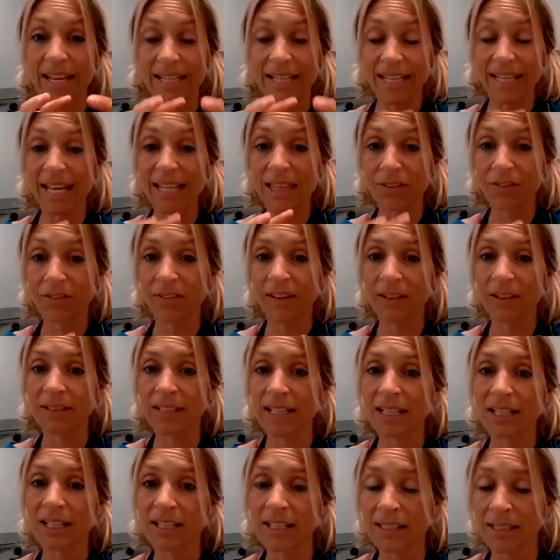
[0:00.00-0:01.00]
Get the
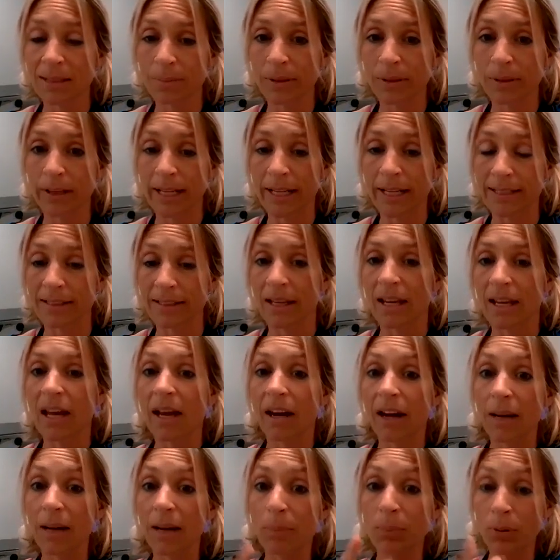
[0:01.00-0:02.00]
foundations in place.
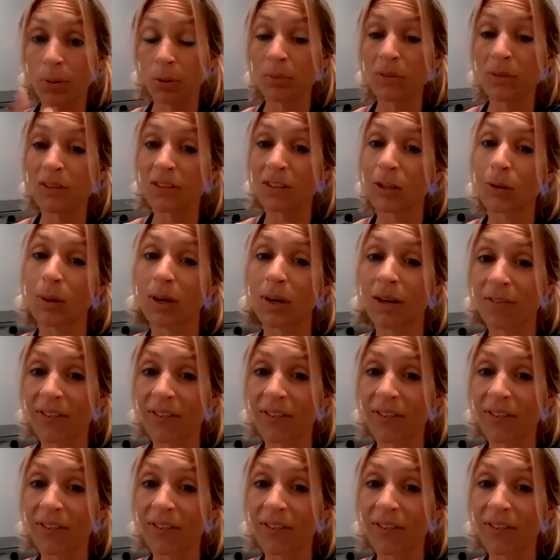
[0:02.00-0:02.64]
I promise you,